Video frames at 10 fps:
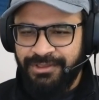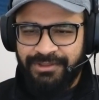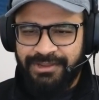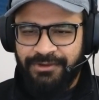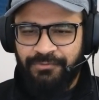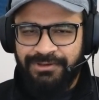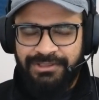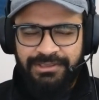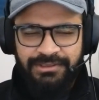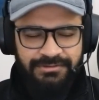I
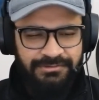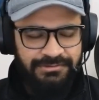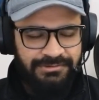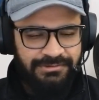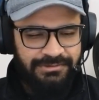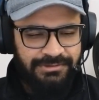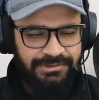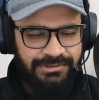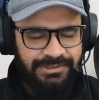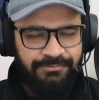really,
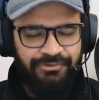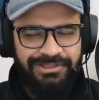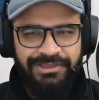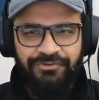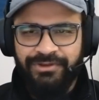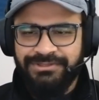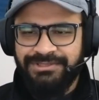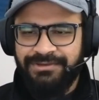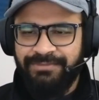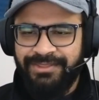I'm really
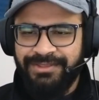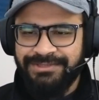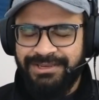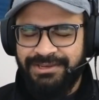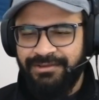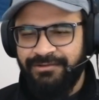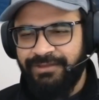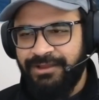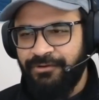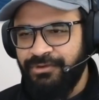interested by this idea of
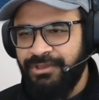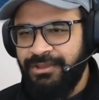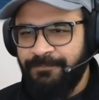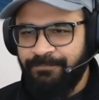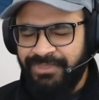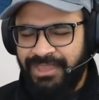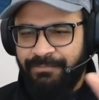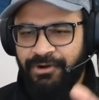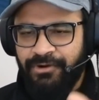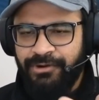how
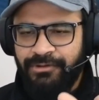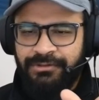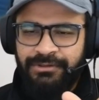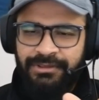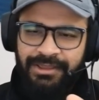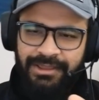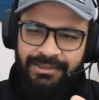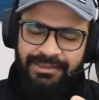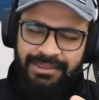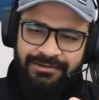MRL
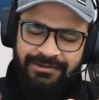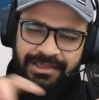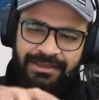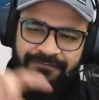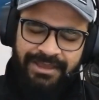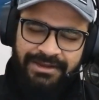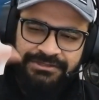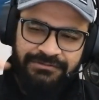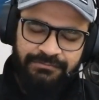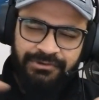can take
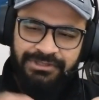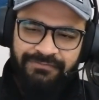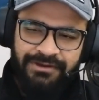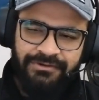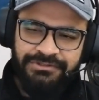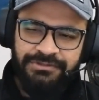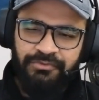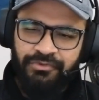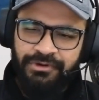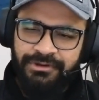advantage of multi-vector
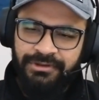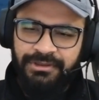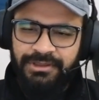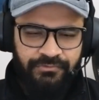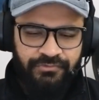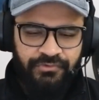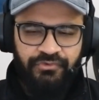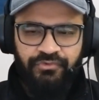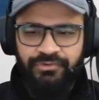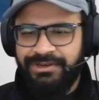support to
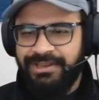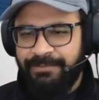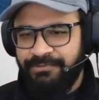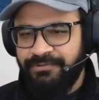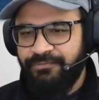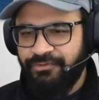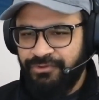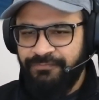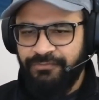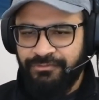do adaptive
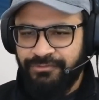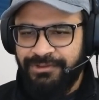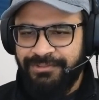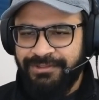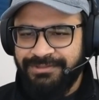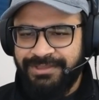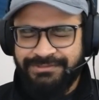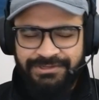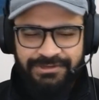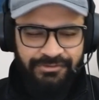retrieval, right? That's
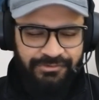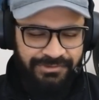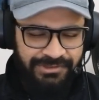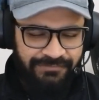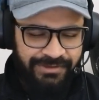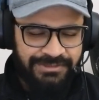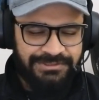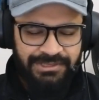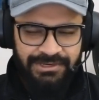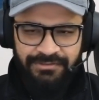another really
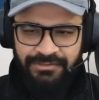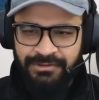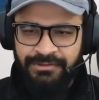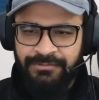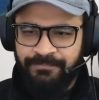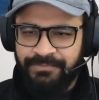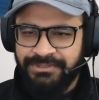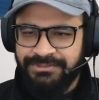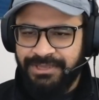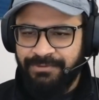fascinating thing
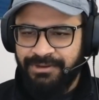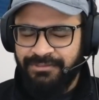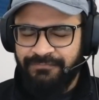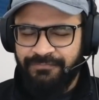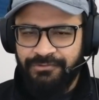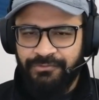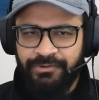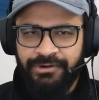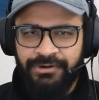that's happening in the field where